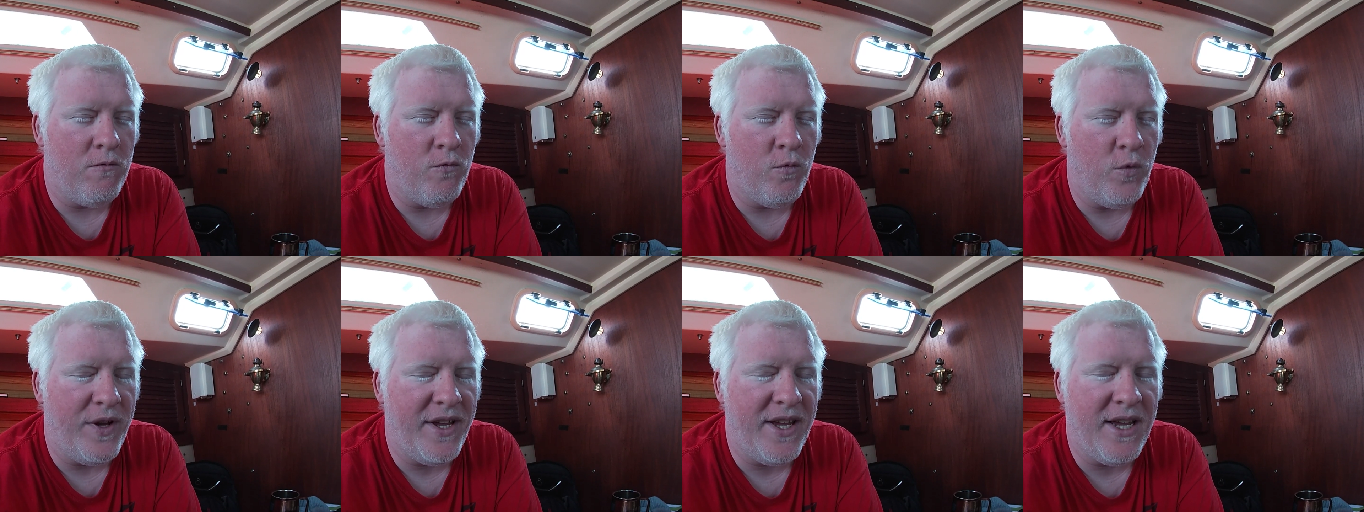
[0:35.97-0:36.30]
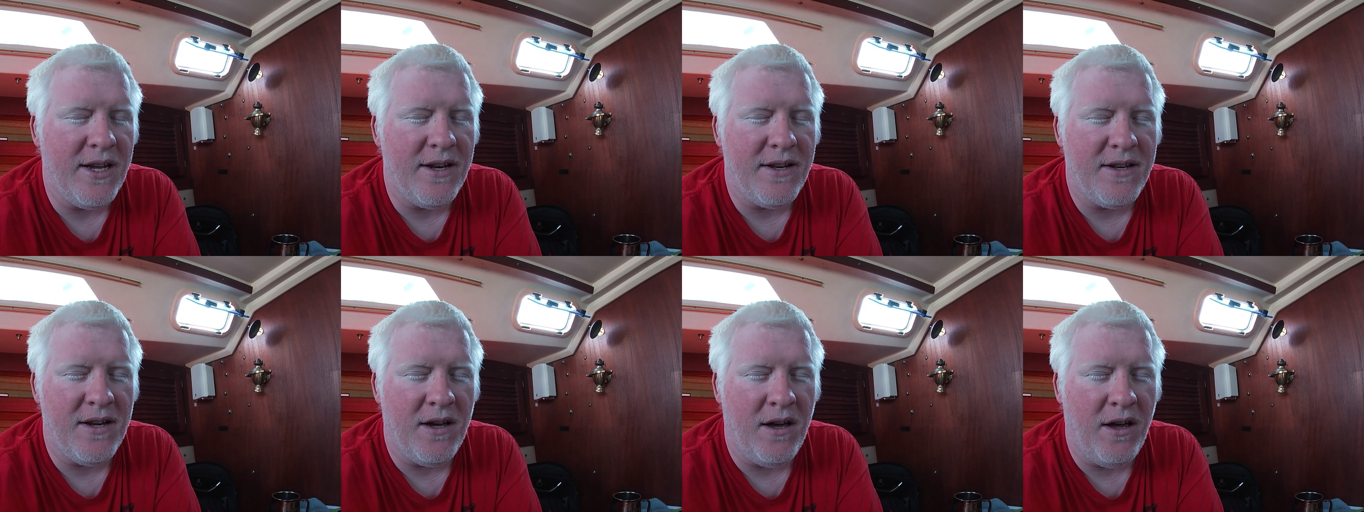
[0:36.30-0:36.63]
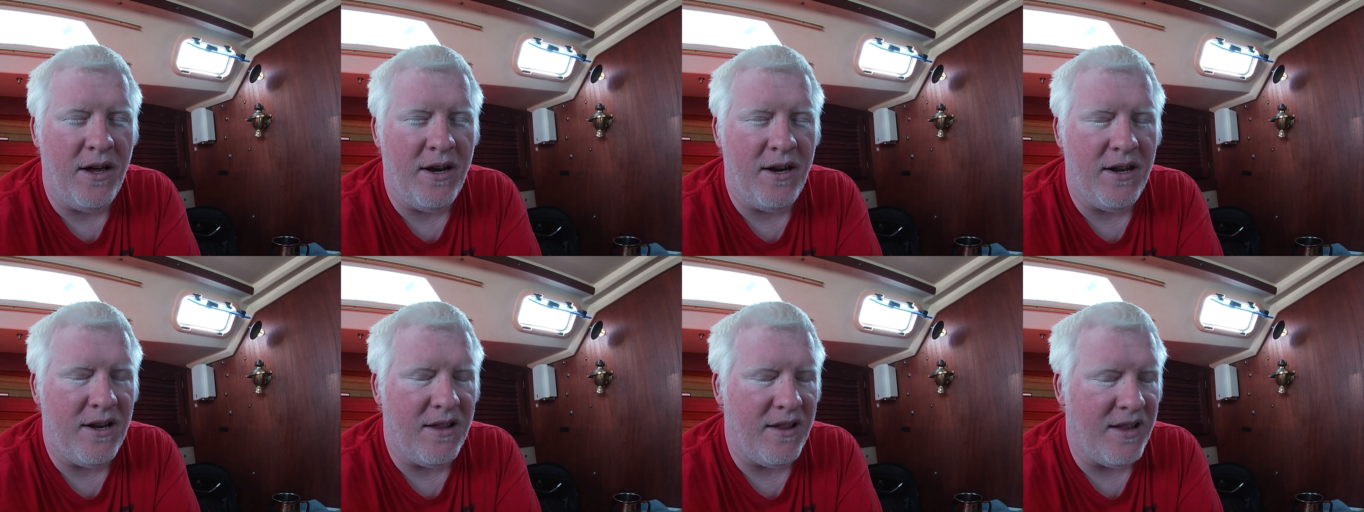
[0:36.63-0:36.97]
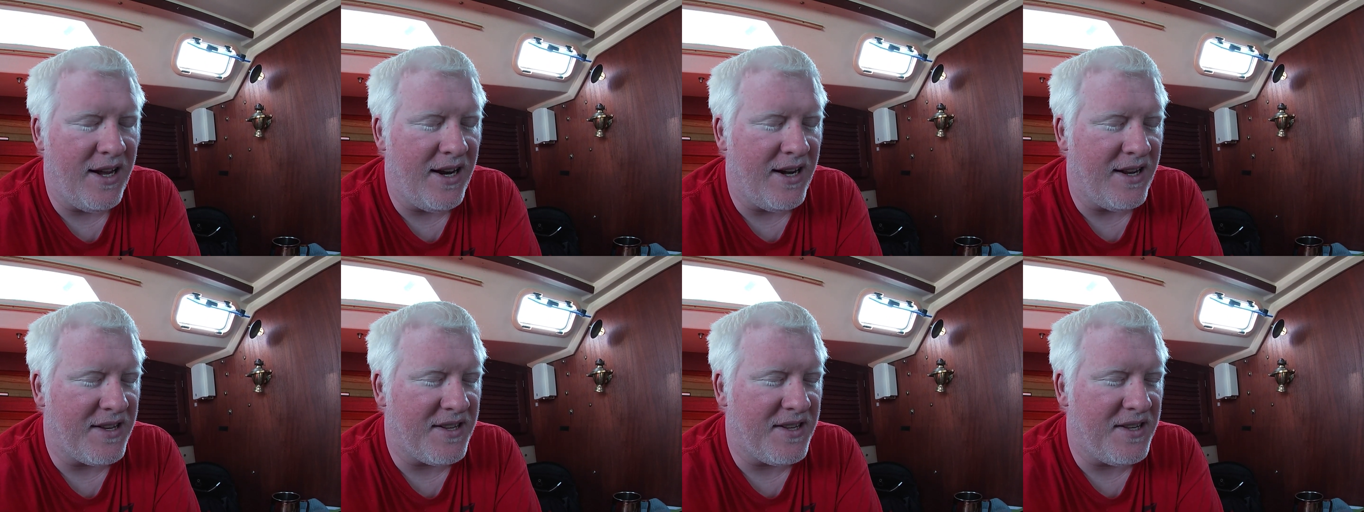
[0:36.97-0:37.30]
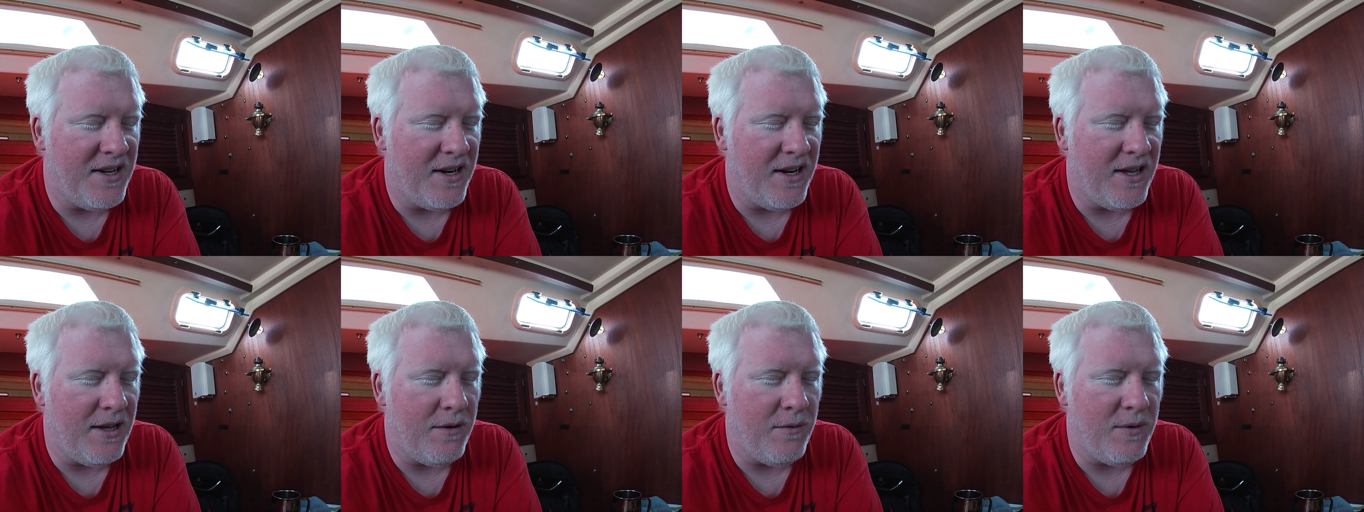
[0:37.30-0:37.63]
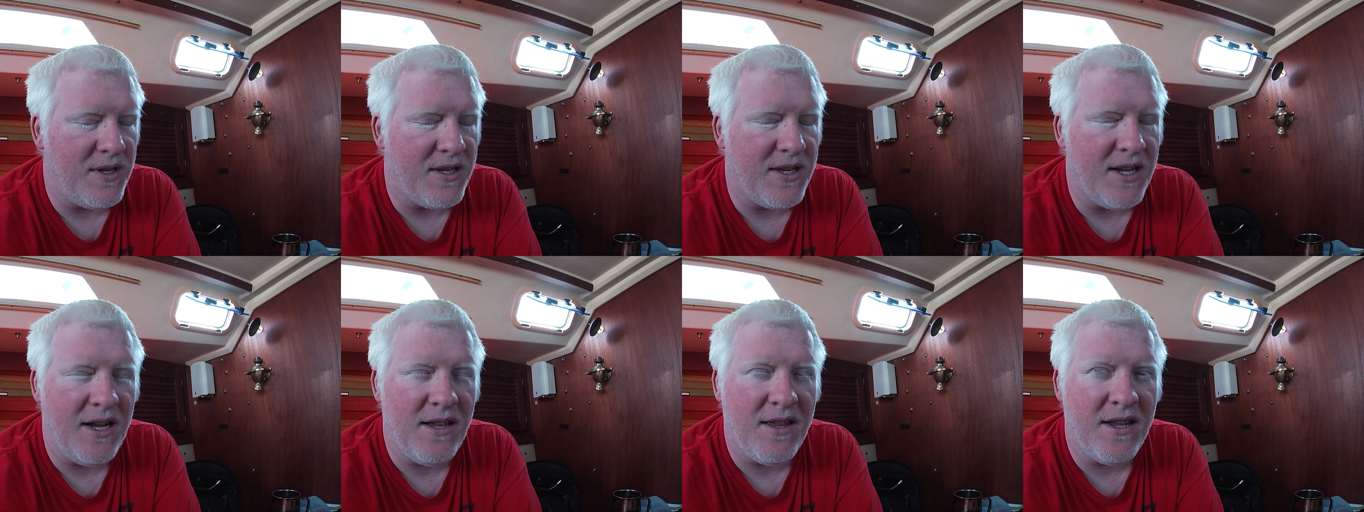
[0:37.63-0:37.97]
we get done at Atlantic City. We
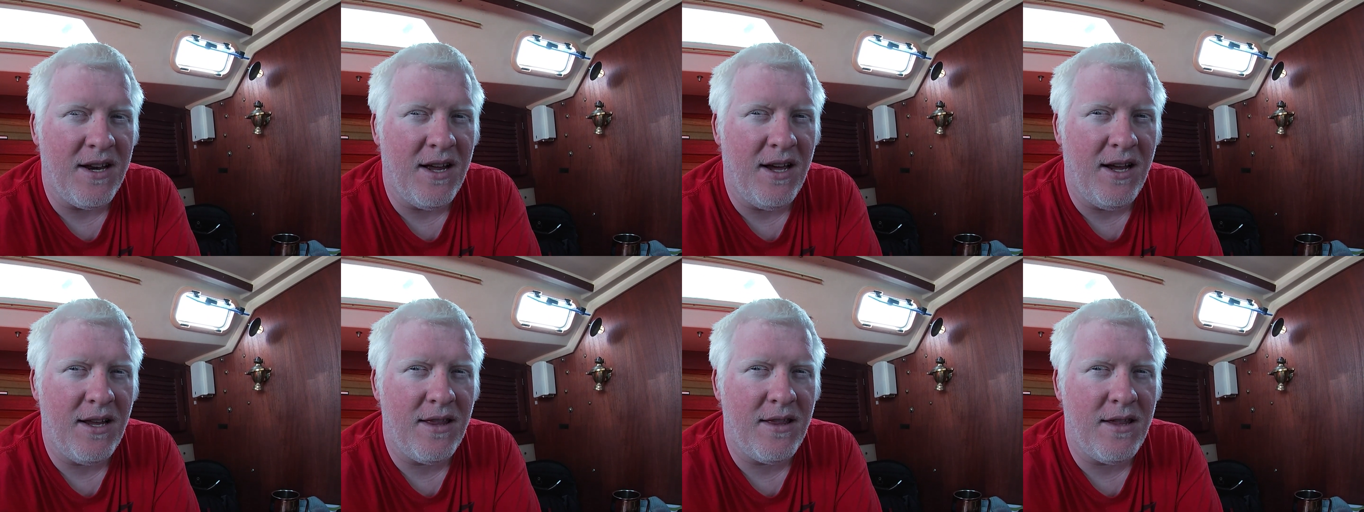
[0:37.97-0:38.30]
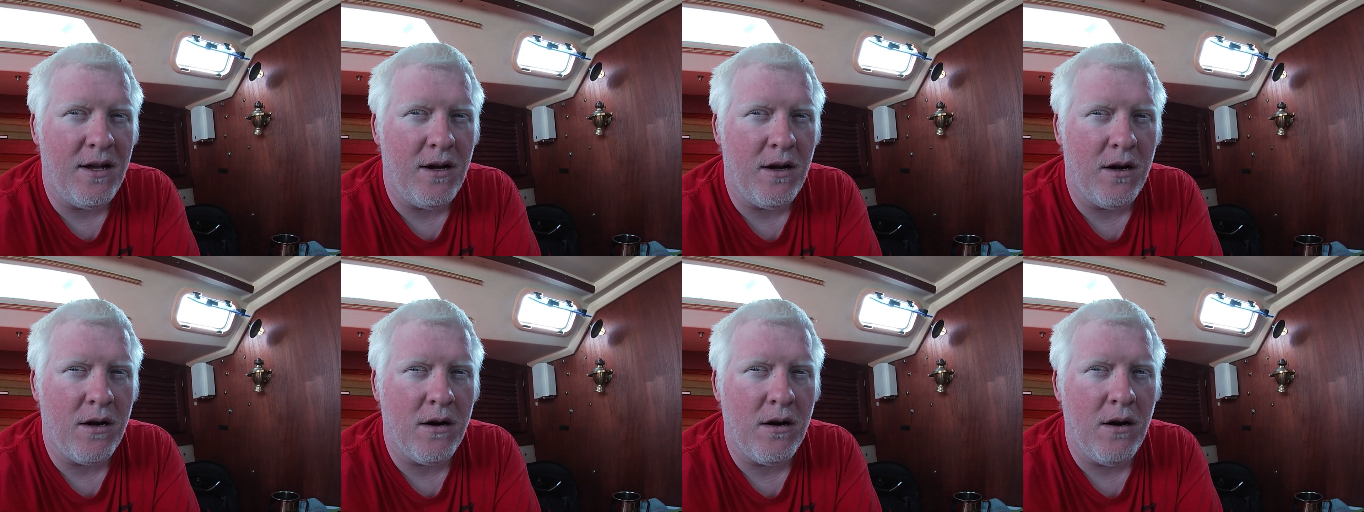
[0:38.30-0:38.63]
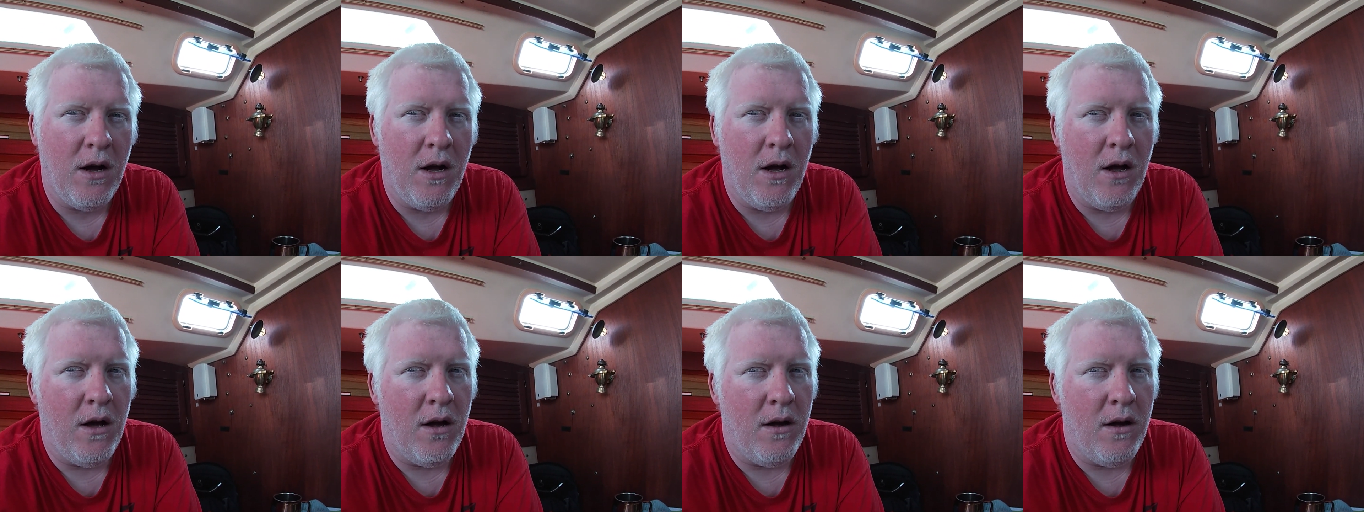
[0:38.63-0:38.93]
stay the night there.